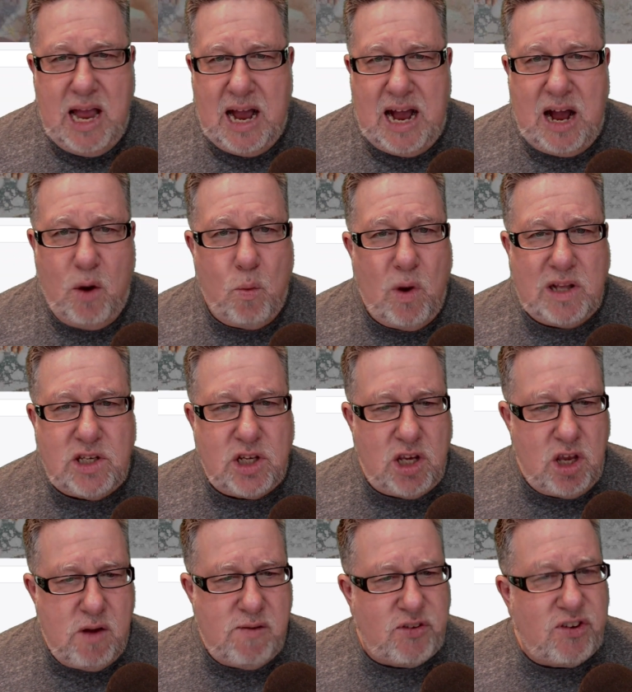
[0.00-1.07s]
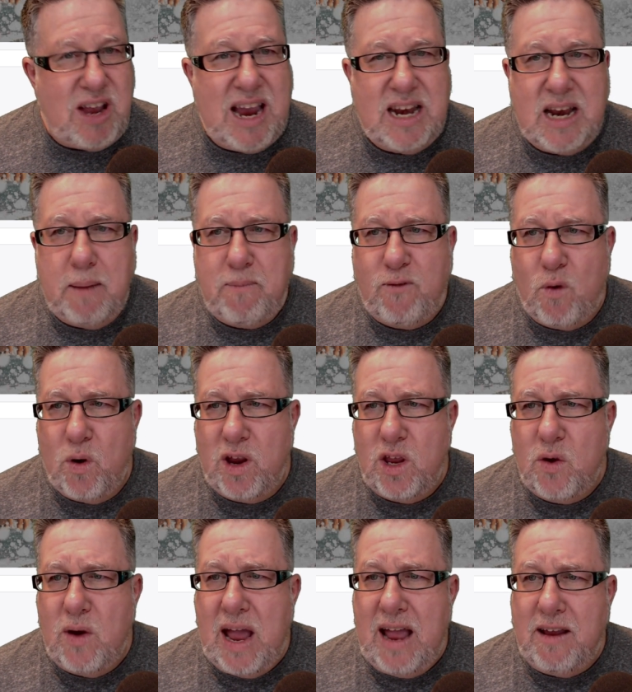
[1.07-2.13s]
Once you've signed up for it,
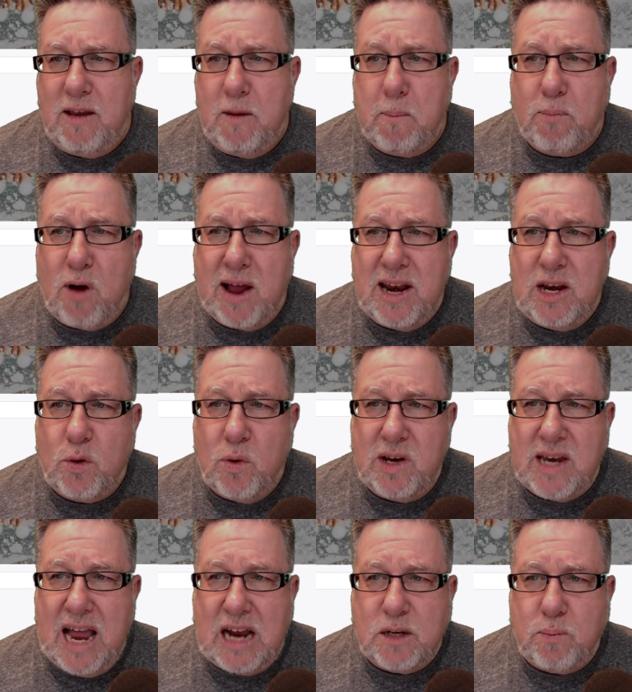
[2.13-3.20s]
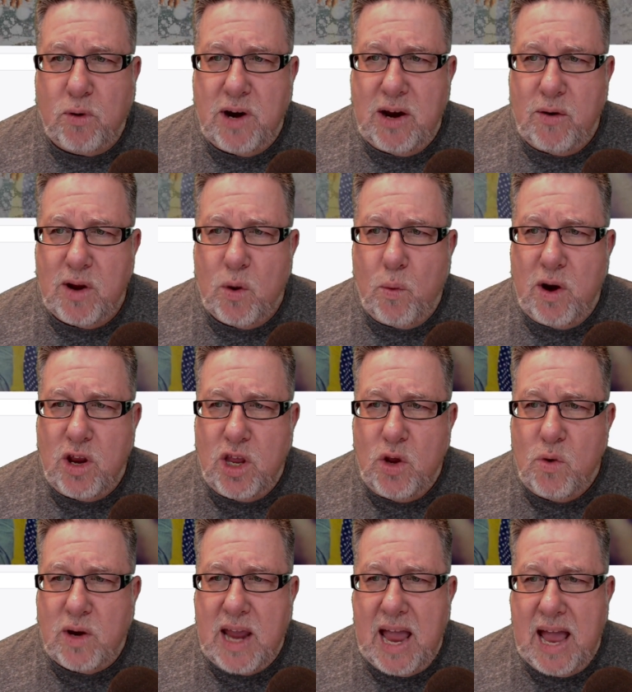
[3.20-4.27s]
you're brought into a dashboard area where
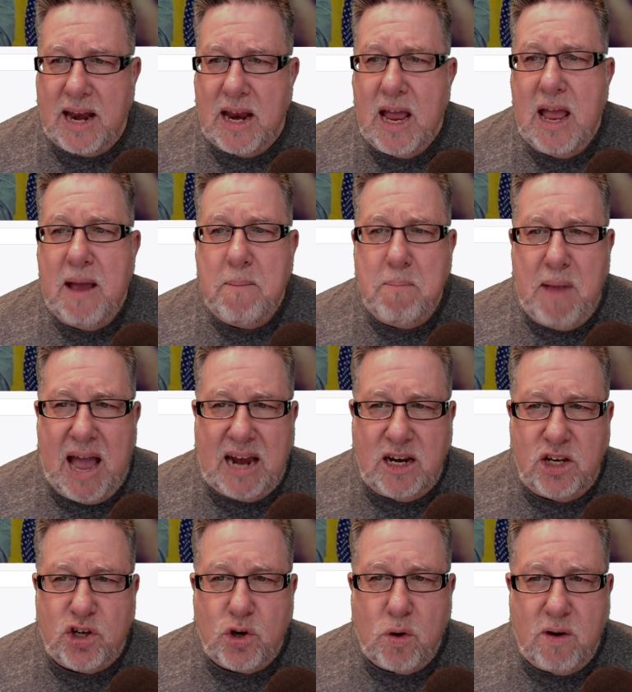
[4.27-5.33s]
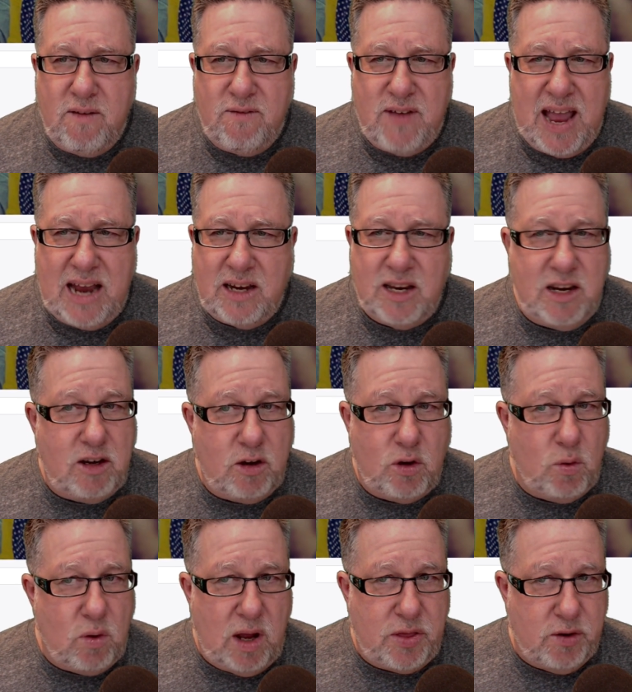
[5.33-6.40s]
you can manage your event and
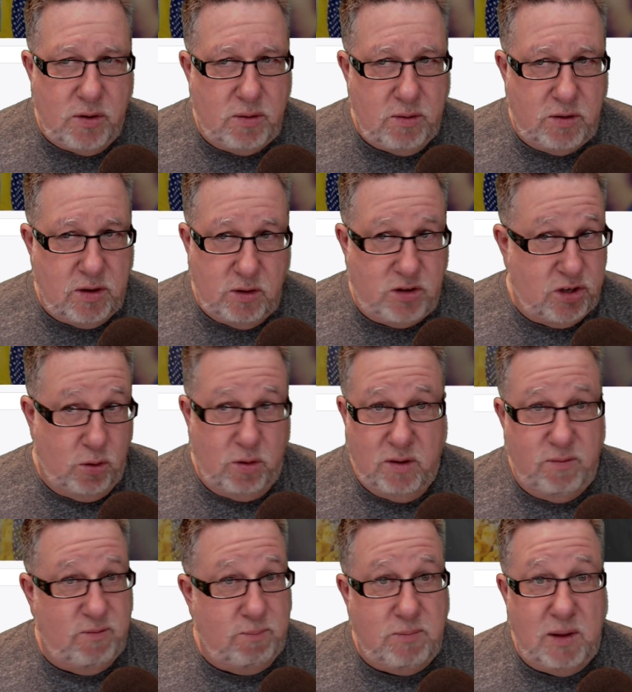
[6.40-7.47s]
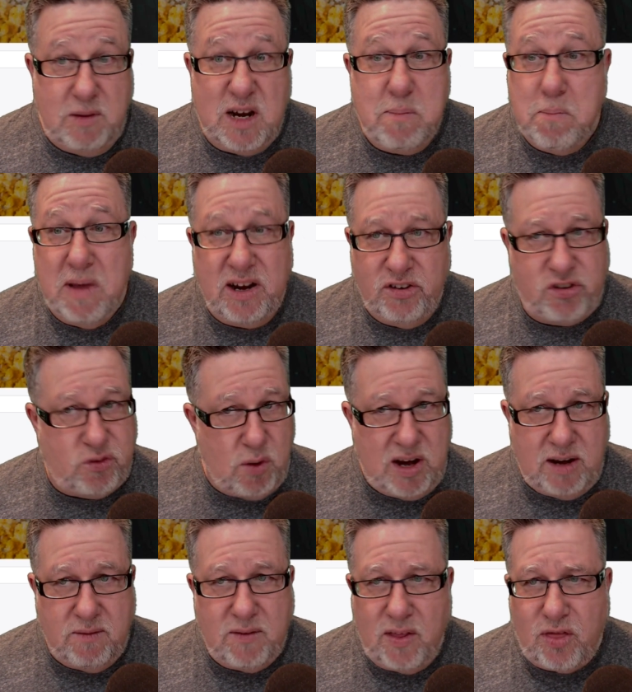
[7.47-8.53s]
do other sort of
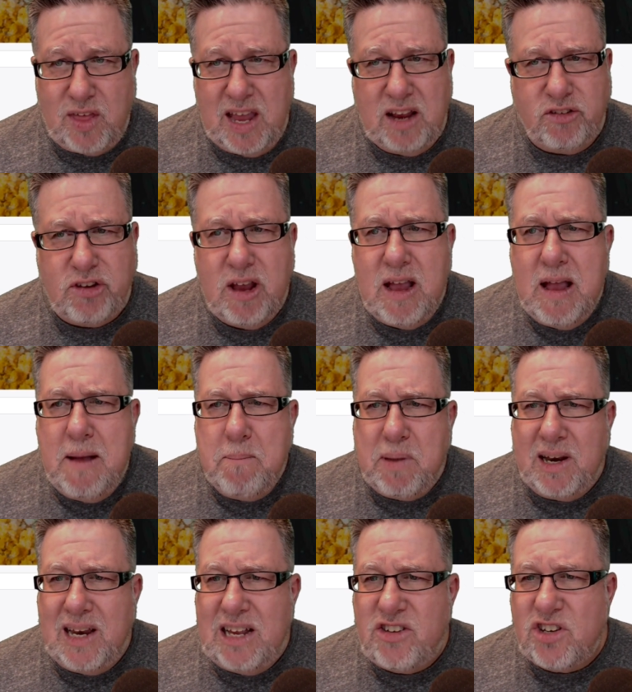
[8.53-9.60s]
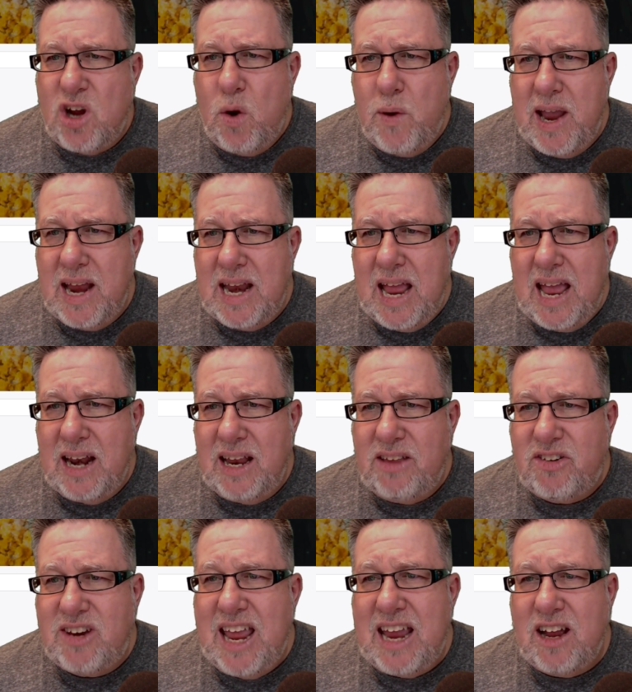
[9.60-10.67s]
administrative things. But let's go in and
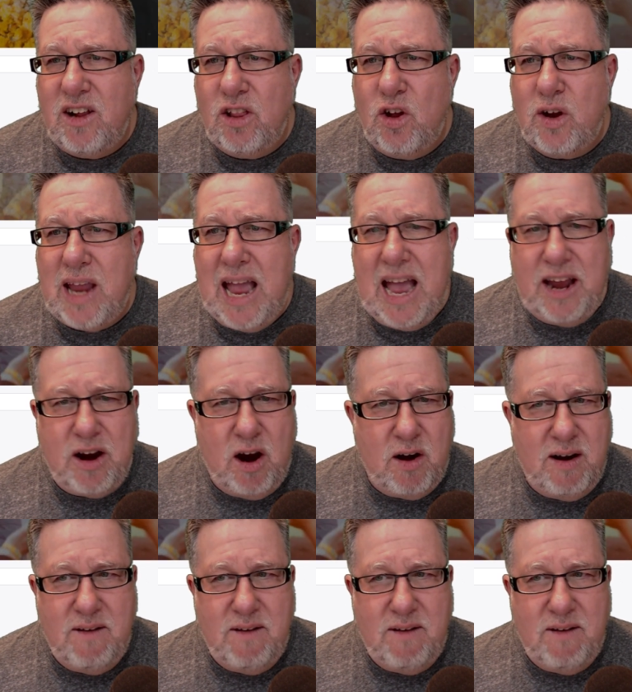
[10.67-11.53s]
let's take a look at our